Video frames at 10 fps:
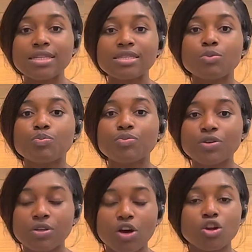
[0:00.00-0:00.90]
to
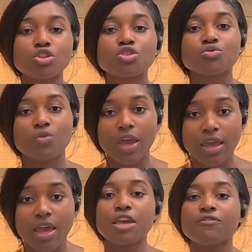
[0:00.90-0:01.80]
put a
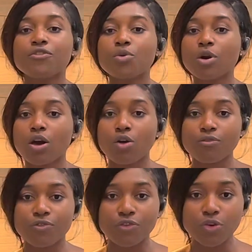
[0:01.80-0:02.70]
tray. If you are
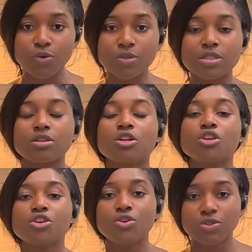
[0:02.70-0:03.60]
confused,
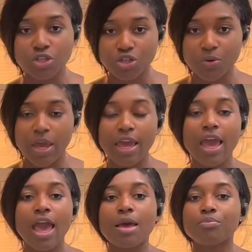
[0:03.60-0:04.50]
use a
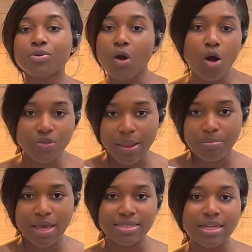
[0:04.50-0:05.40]
tray and put all
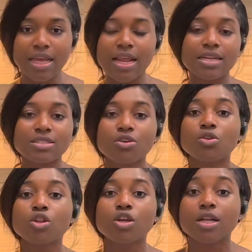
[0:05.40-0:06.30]
that mess in it, and it's going
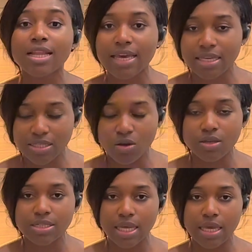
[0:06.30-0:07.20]
to look like it's
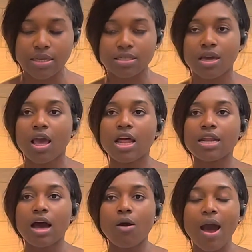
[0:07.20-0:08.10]
contained.
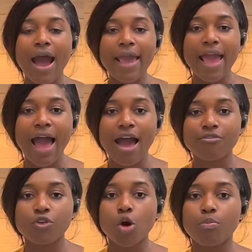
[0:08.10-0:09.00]
Now, I
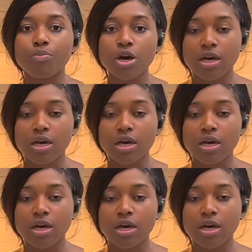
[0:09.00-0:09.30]
have a book